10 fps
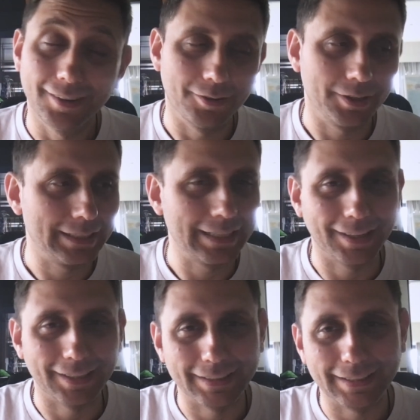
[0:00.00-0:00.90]
Or a
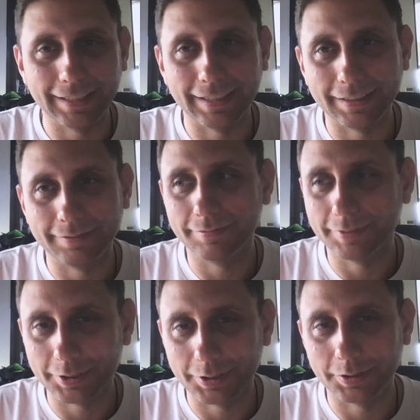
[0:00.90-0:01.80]
talent, yeah.
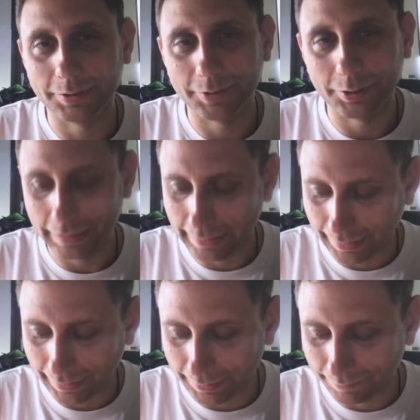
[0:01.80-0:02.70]
Or a
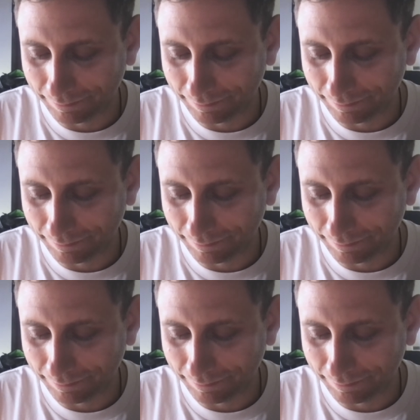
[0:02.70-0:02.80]
talent.